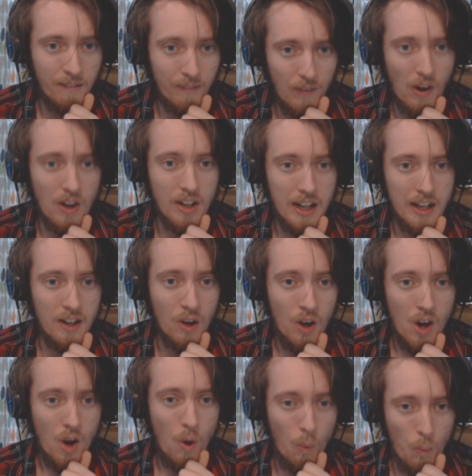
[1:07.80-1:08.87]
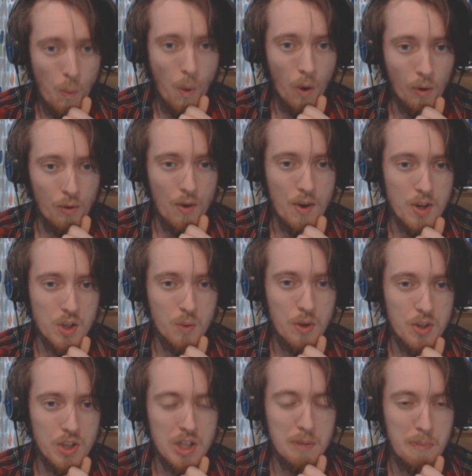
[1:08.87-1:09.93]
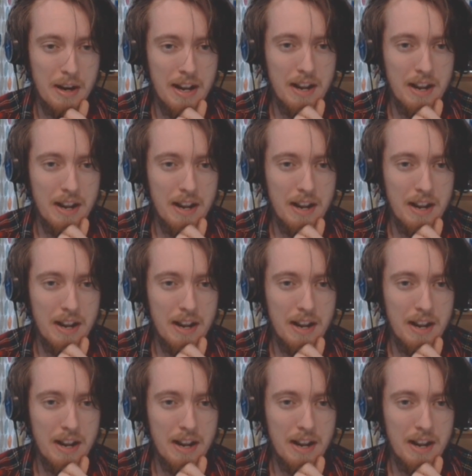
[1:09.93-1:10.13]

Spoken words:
fucking walrus, which has been